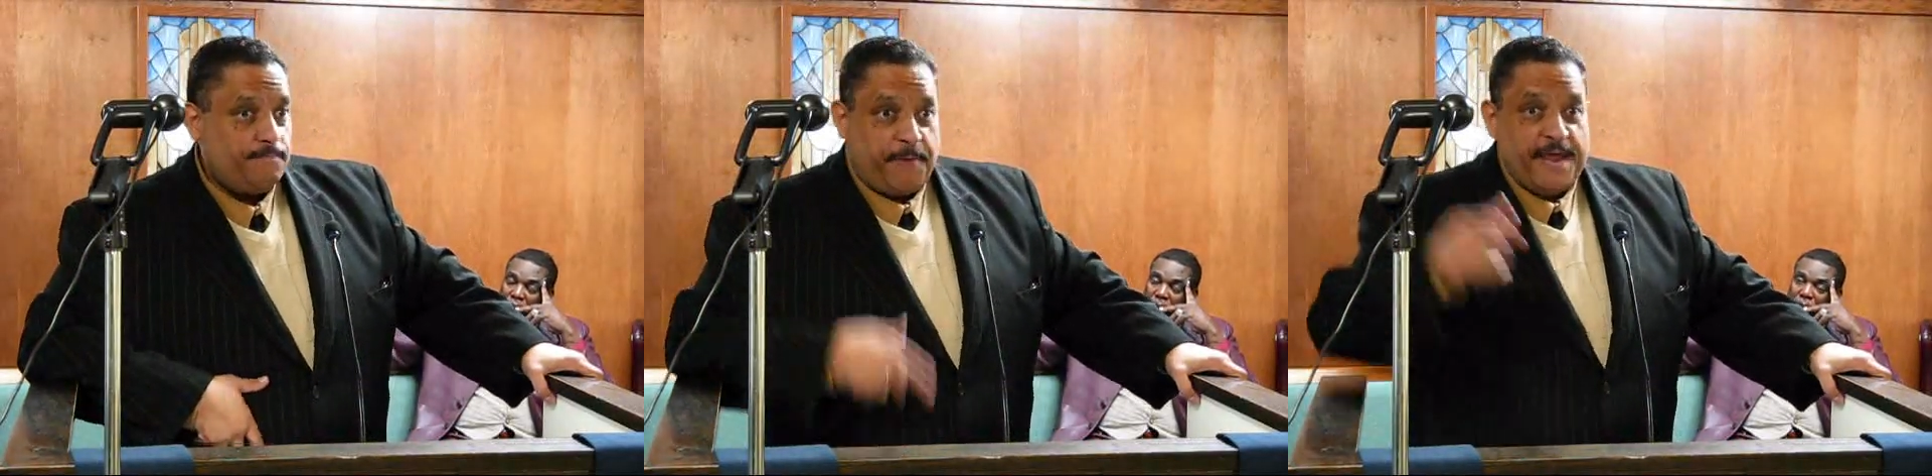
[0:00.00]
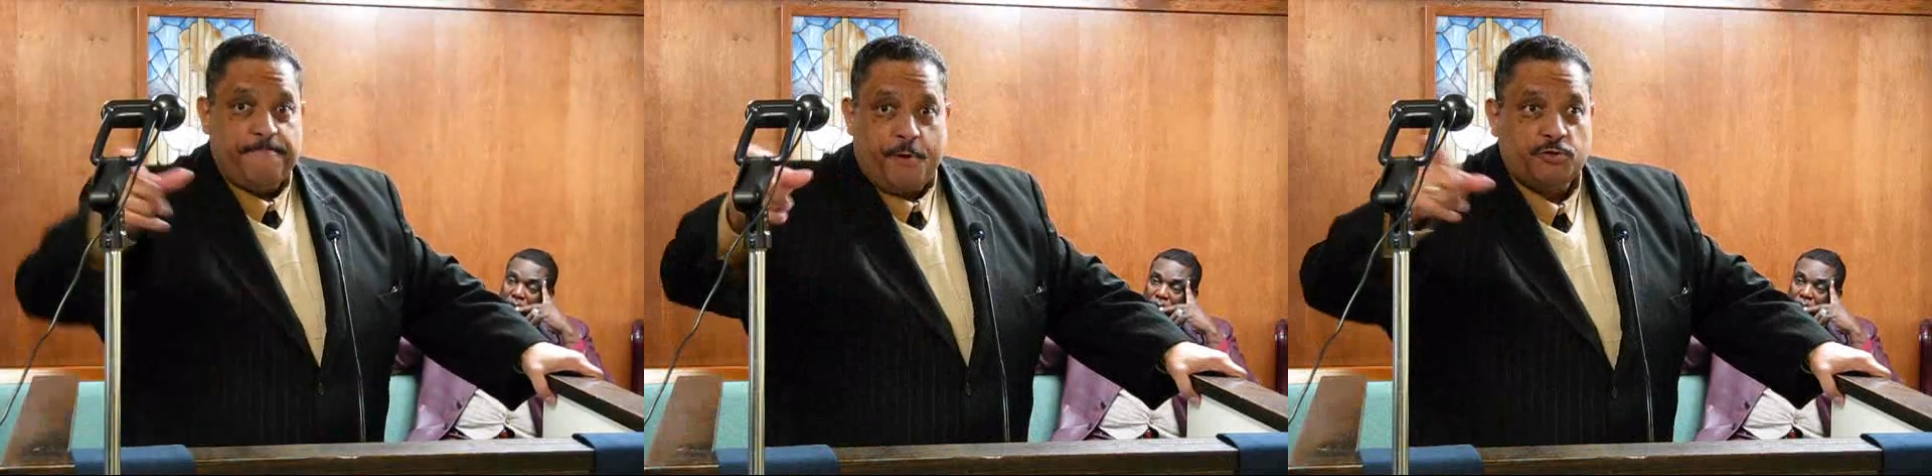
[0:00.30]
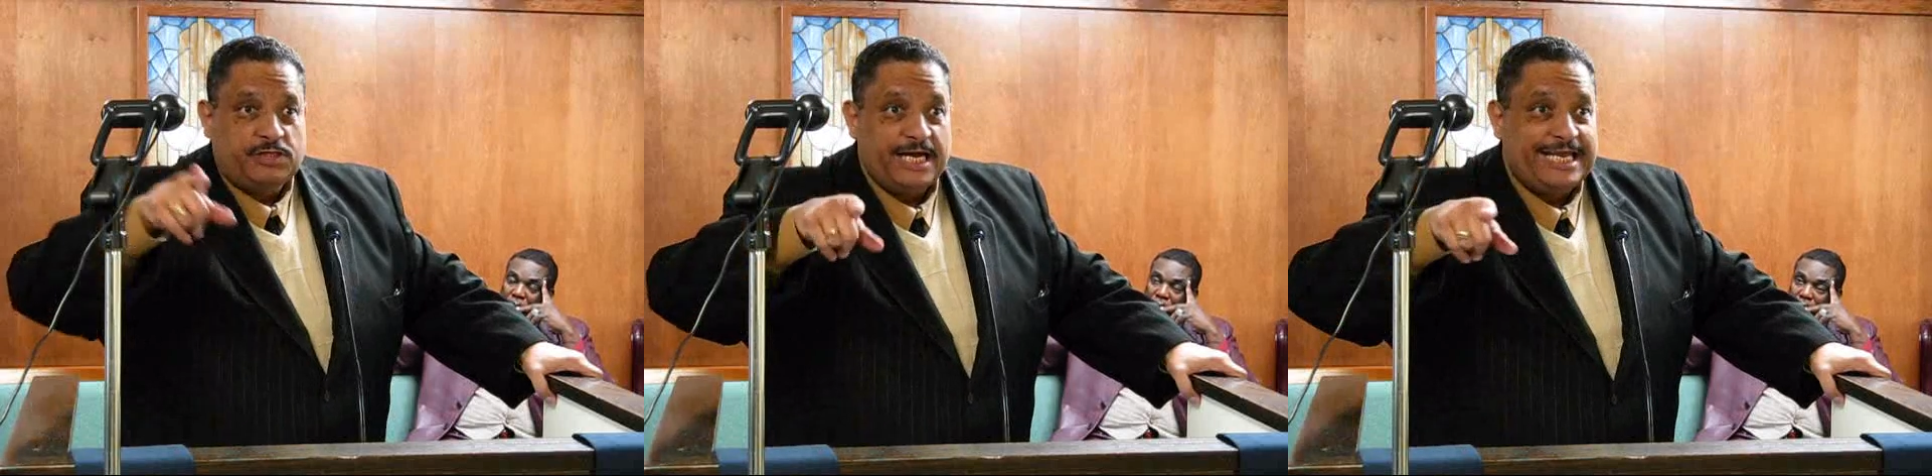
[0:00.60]

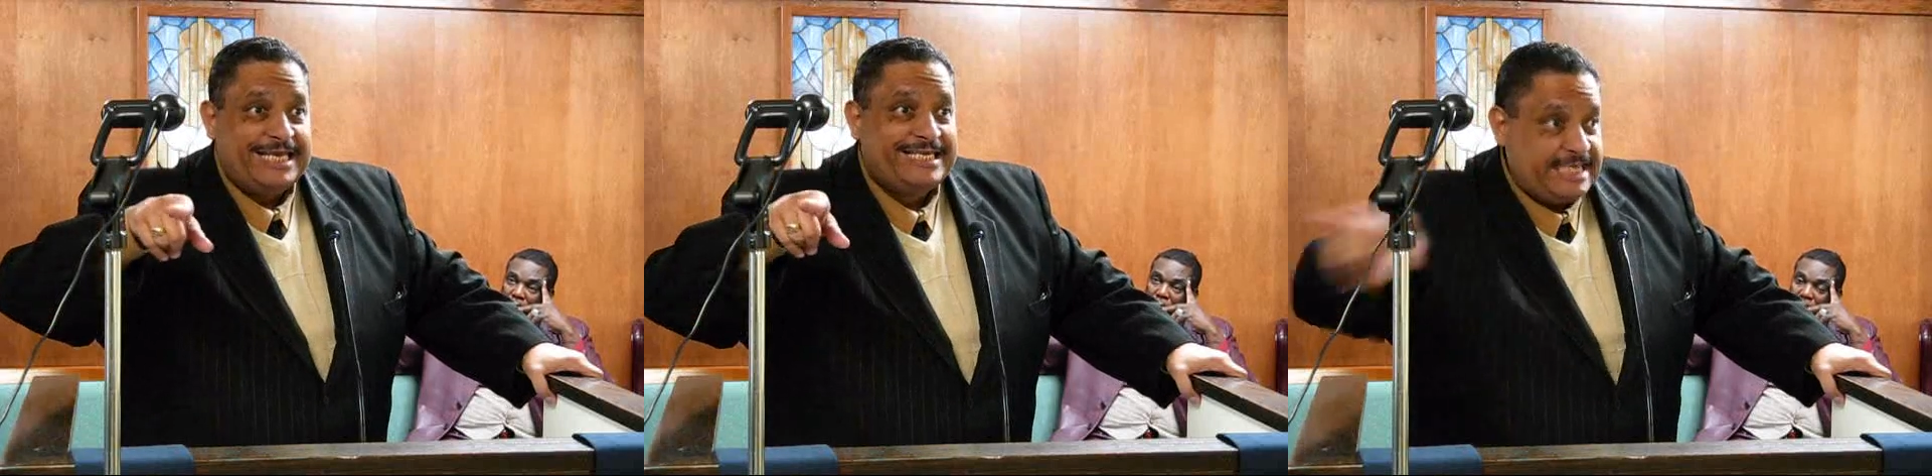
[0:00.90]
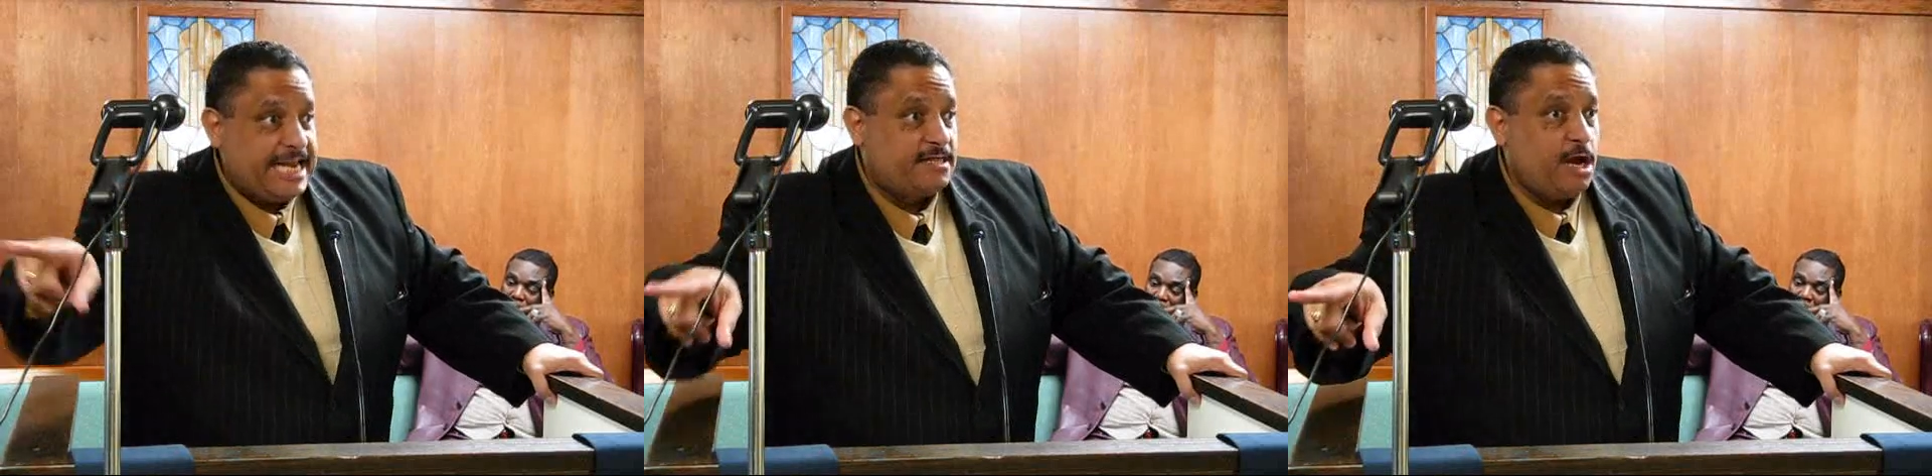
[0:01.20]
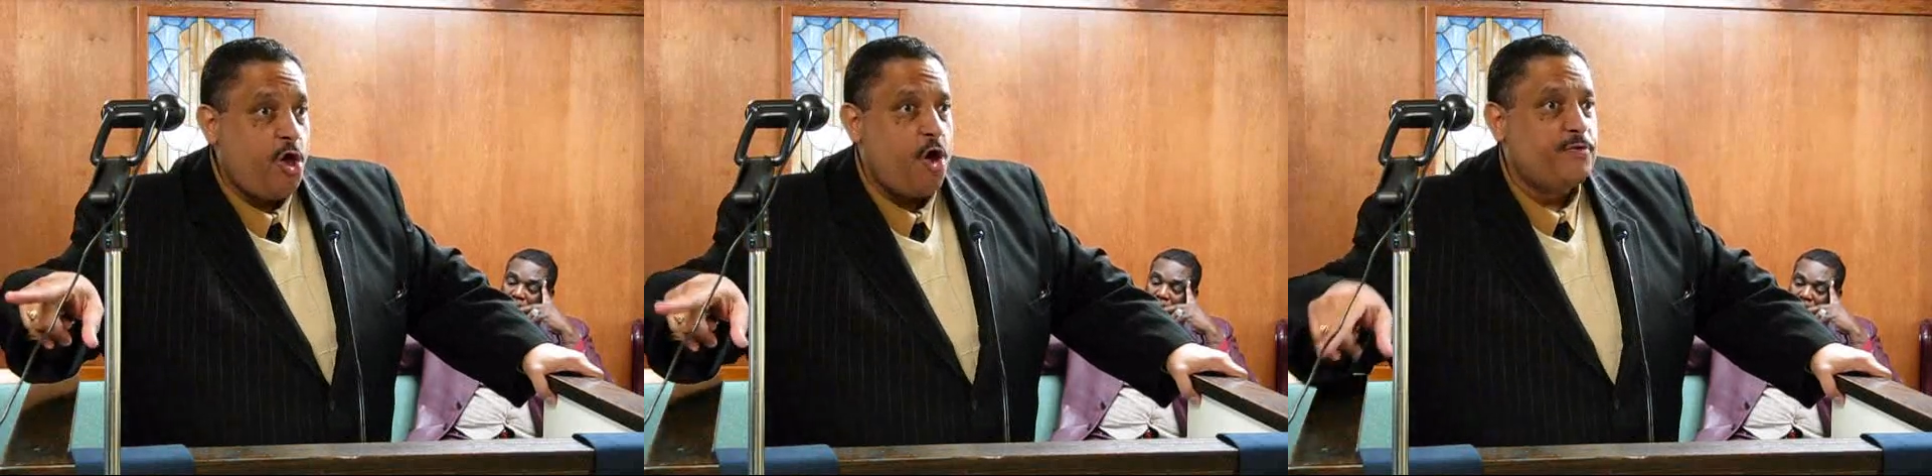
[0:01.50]
people to seek
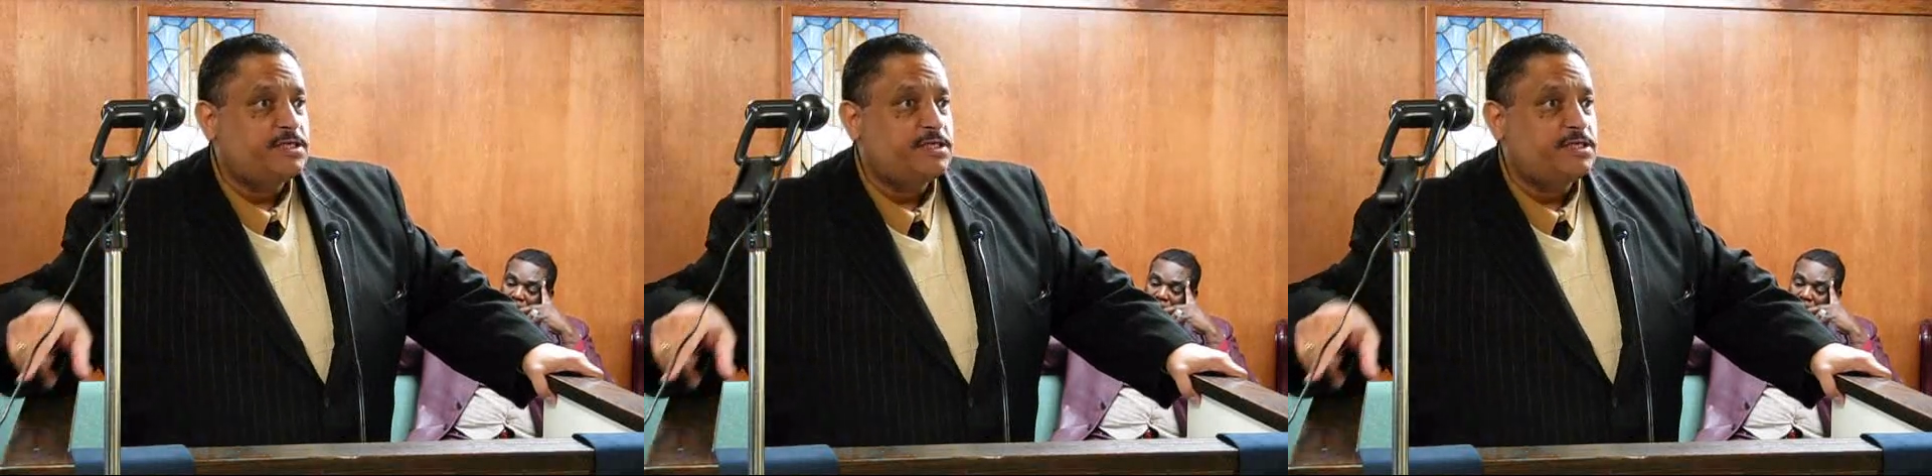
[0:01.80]
the Lord,